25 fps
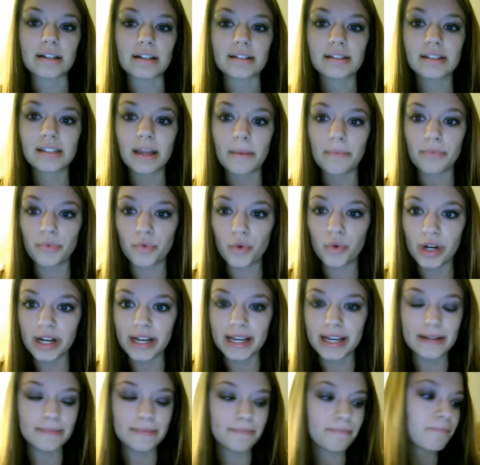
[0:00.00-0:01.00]
Step
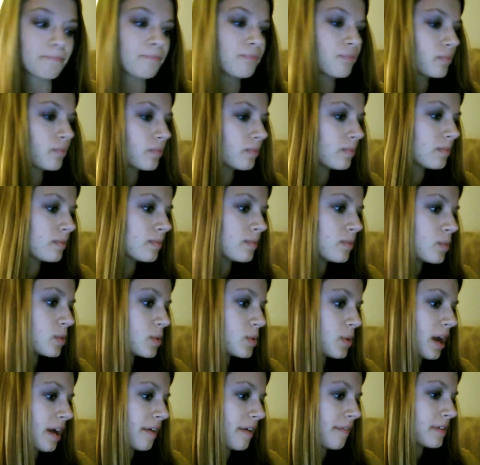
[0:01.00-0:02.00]
3,
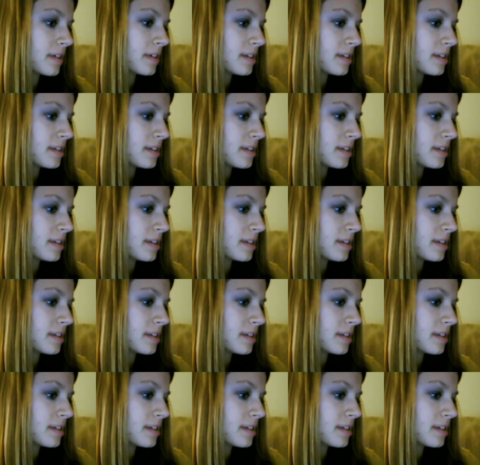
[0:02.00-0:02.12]
do I have